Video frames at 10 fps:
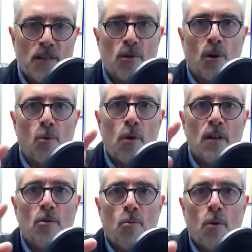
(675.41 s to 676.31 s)
general,
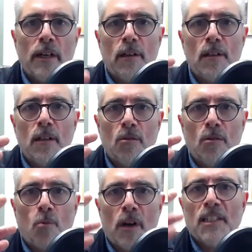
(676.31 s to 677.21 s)

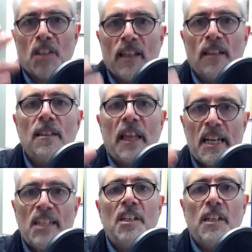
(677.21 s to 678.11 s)
what is a
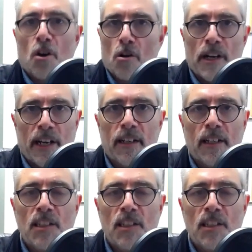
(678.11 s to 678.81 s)
lazy critic?